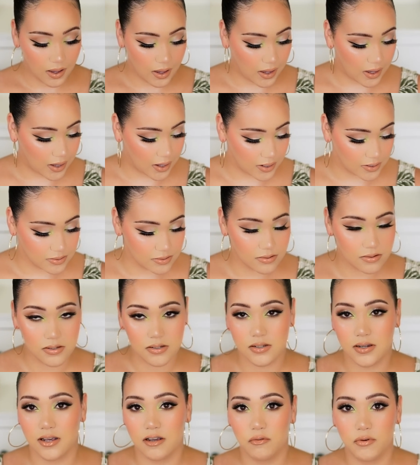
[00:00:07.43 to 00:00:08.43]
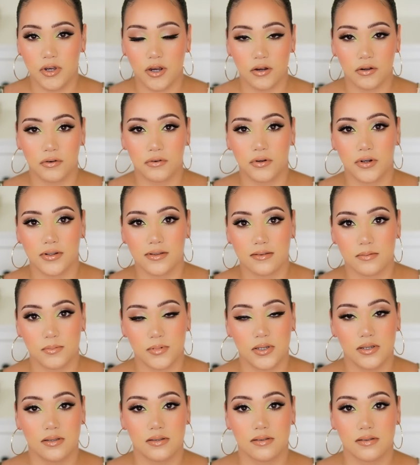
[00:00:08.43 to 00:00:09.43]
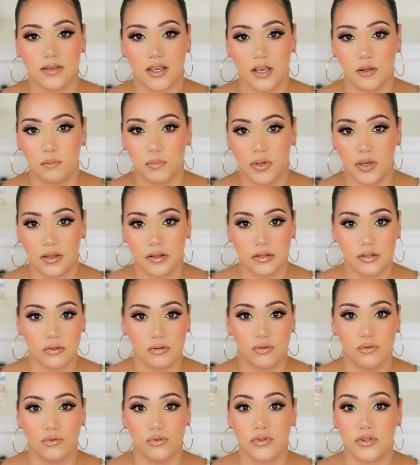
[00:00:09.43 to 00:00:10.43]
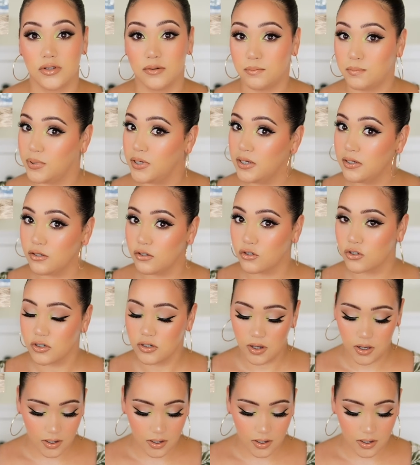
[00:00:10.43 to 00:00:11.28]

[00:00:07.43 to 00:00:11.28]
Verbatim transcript: and today we are going to be escaping to the beach.